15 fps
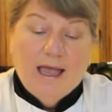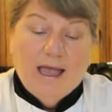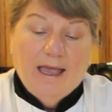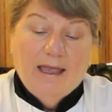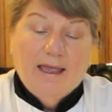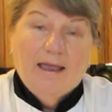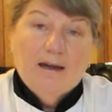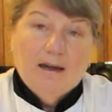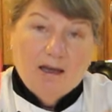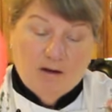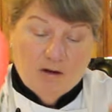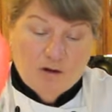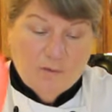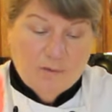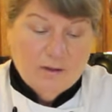And
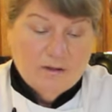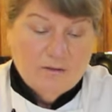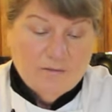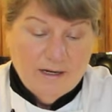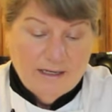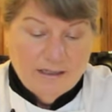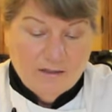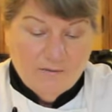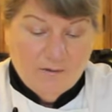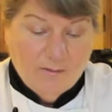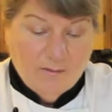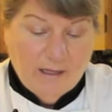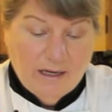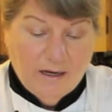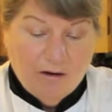I'm going to put the rest of
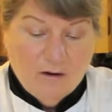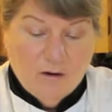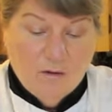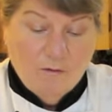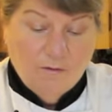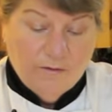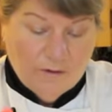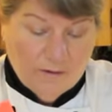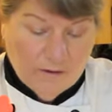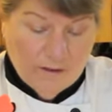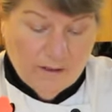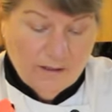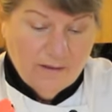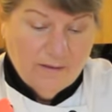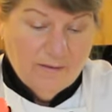them here over
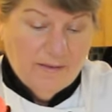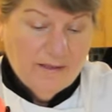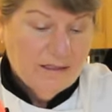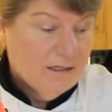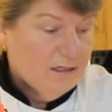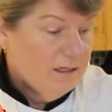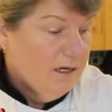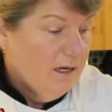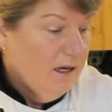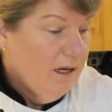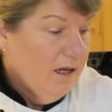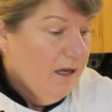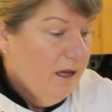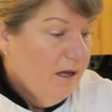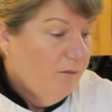
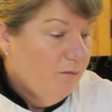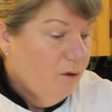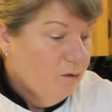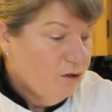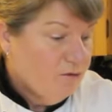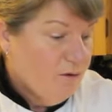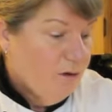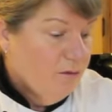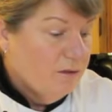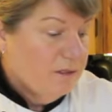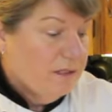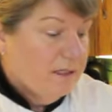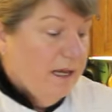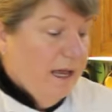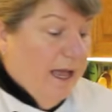this uh, moose
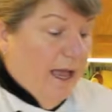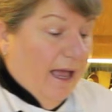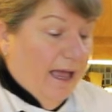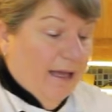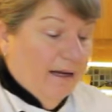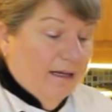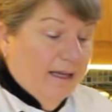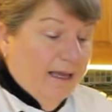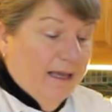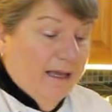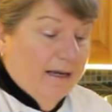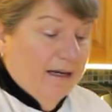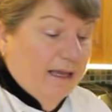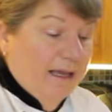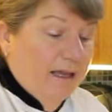roast. And
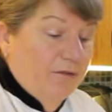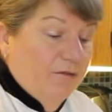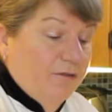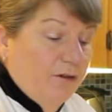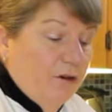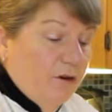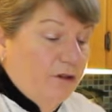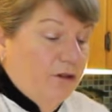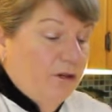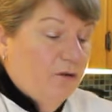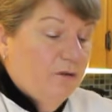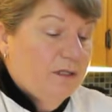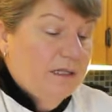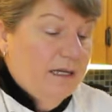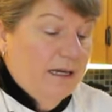again, if you're
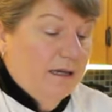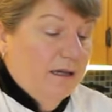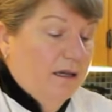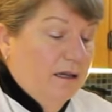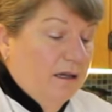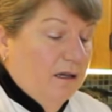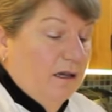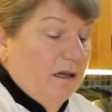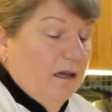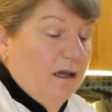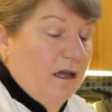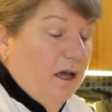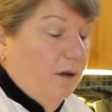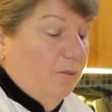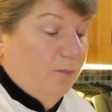using
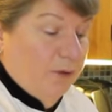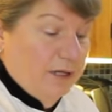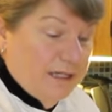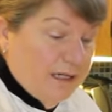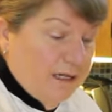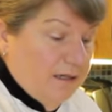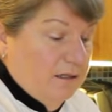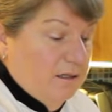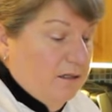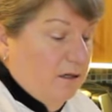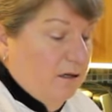a brisket,